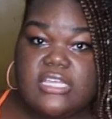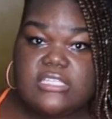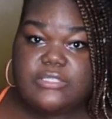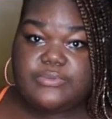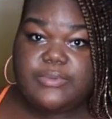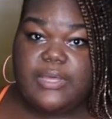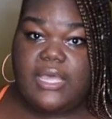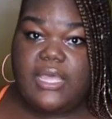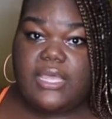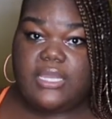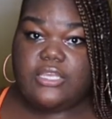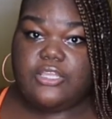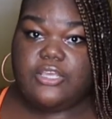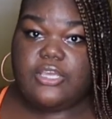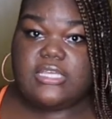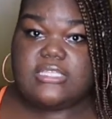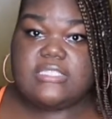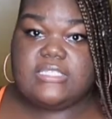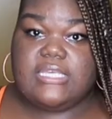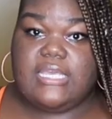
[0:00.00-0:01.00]
this one
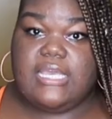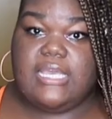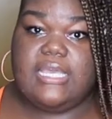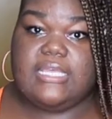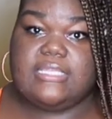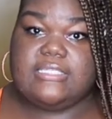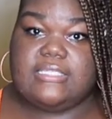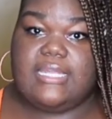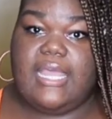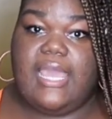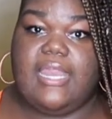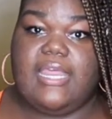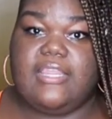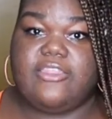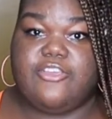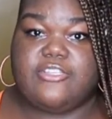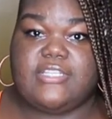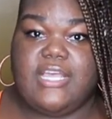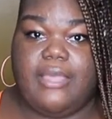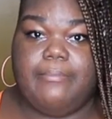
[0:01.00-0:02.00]
you can see is
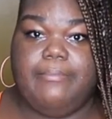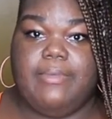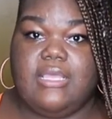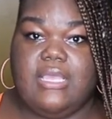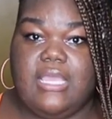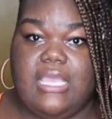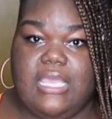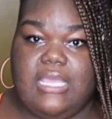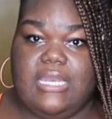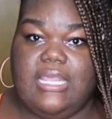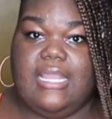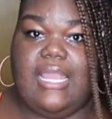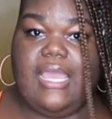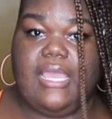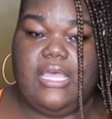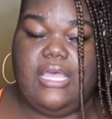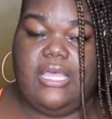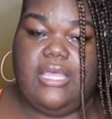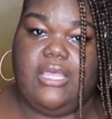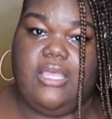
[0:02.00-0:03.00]
netted. There's like a bikini,
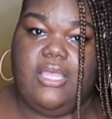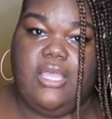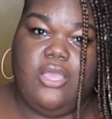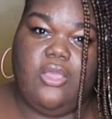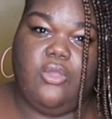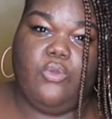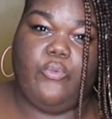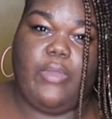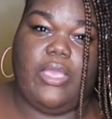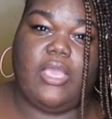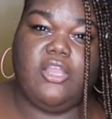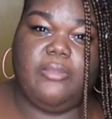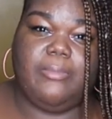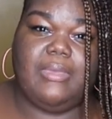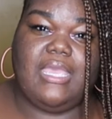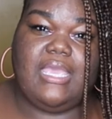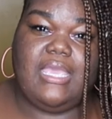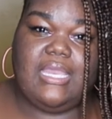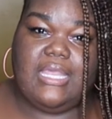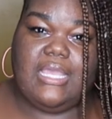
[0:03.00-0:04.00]
like a regular
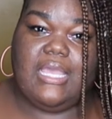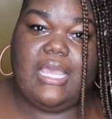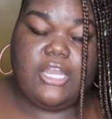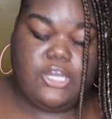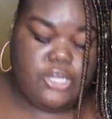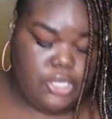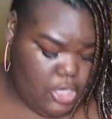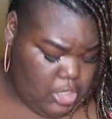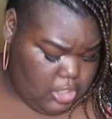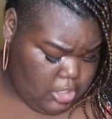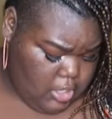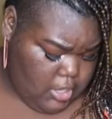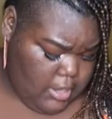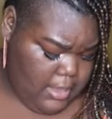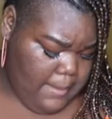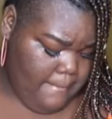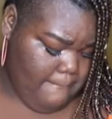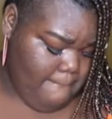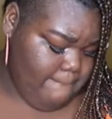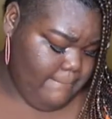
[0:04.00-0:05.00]
bikini under,
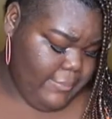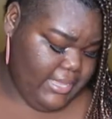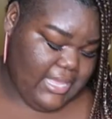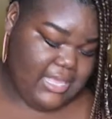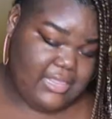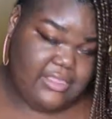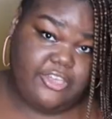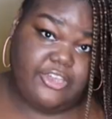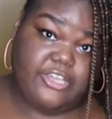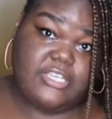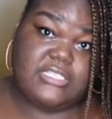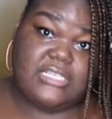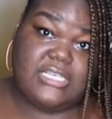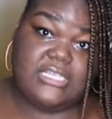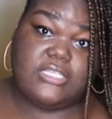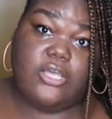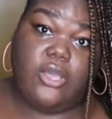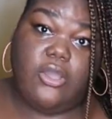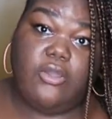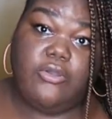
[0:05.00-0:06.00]
but there's
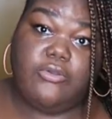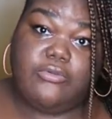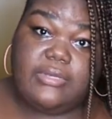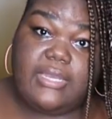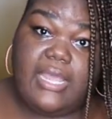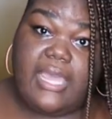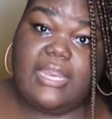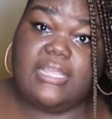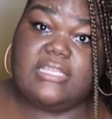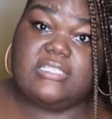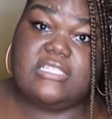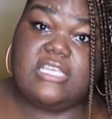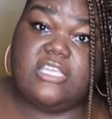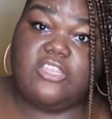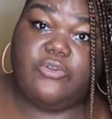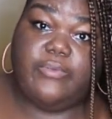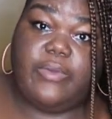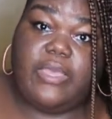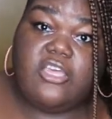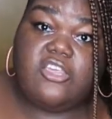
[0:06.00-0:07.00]
this whole netted
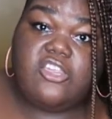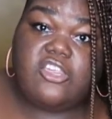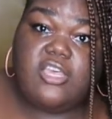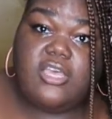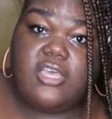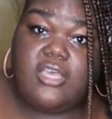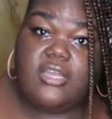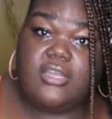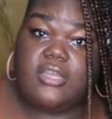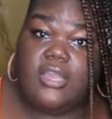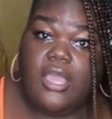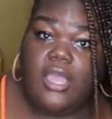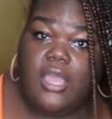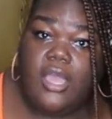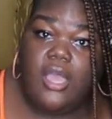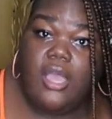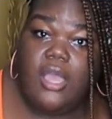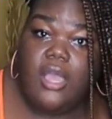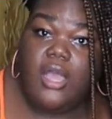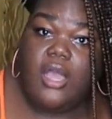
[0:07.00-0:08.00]
situation
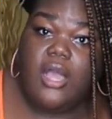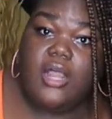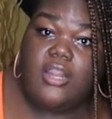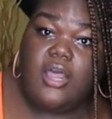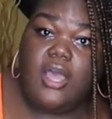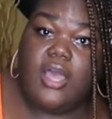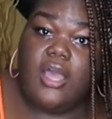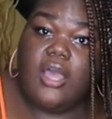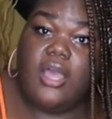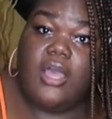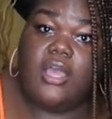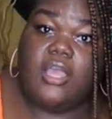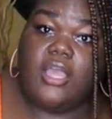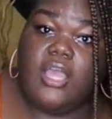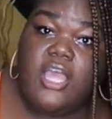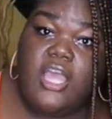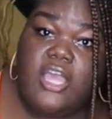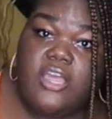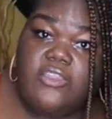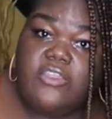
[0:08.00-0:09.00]

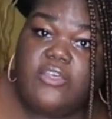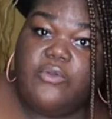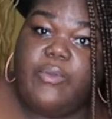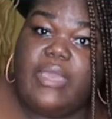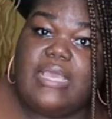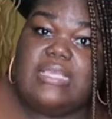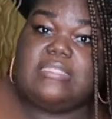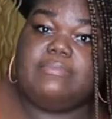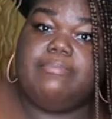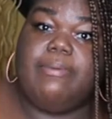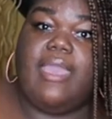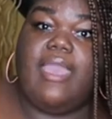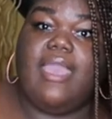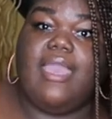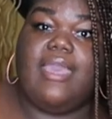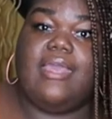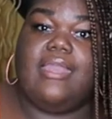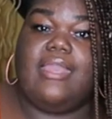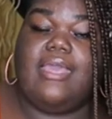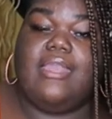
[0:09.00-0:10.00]
along the
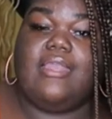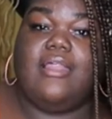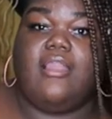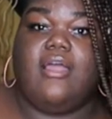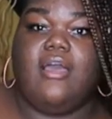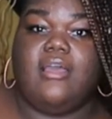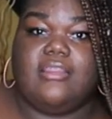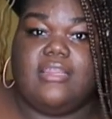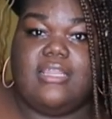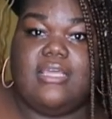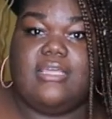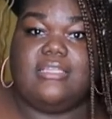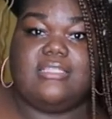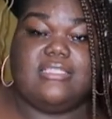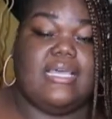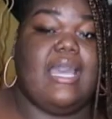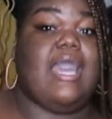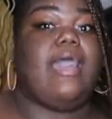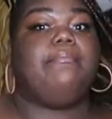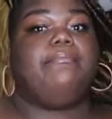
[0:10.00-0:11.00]
waistband and along the
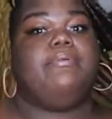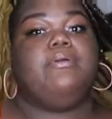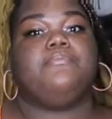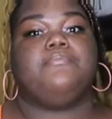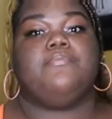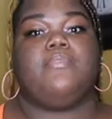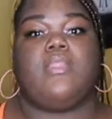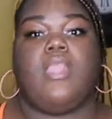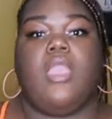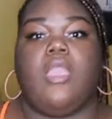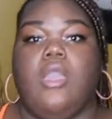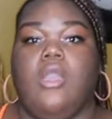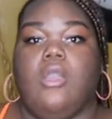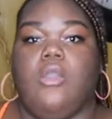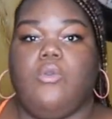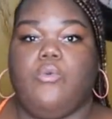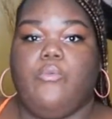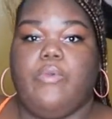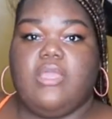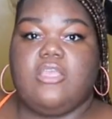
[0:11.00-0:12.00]
top,
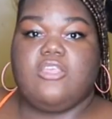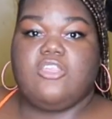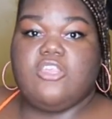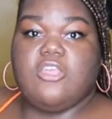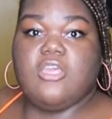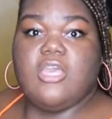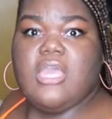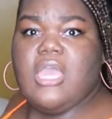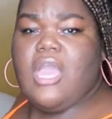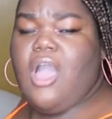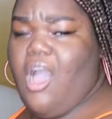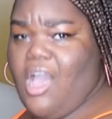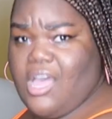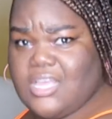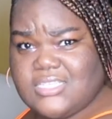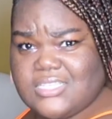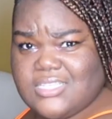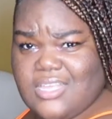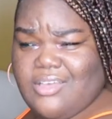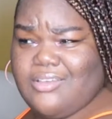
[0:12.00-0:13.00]
which
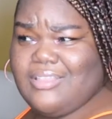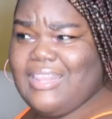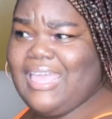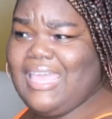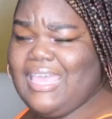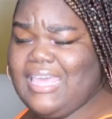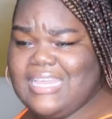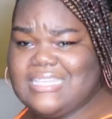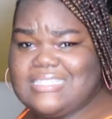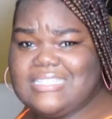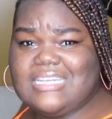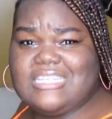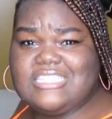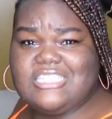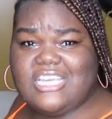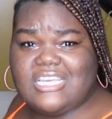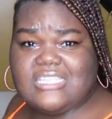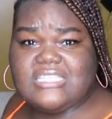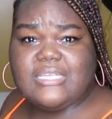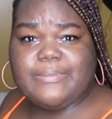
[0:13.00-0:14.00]
also like it isn't
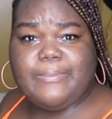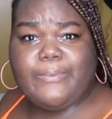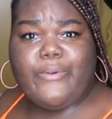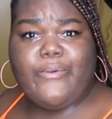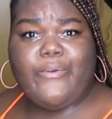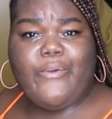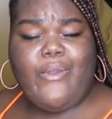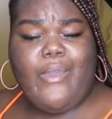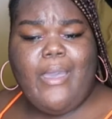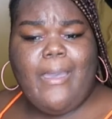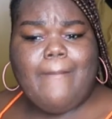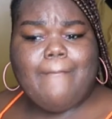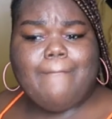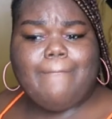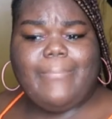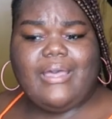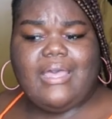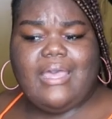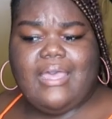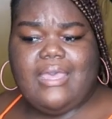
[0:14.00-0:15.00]
adjustable,
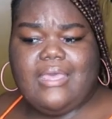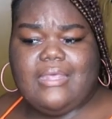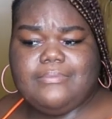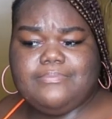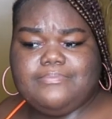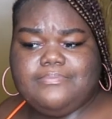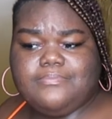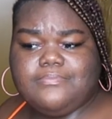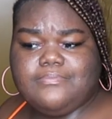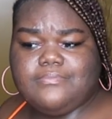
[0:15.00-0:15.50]
but